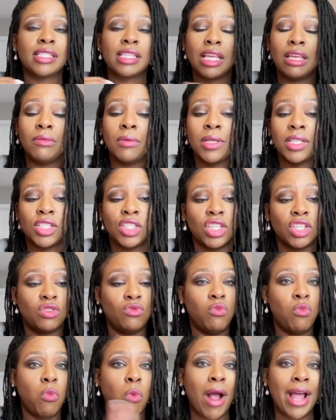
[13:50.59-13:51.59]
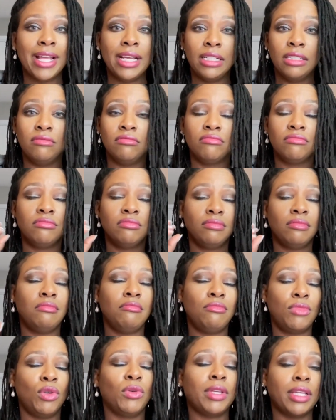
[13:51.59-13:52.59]
It was just white
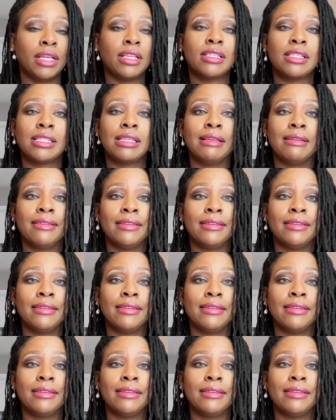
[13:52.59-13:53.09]
mucus.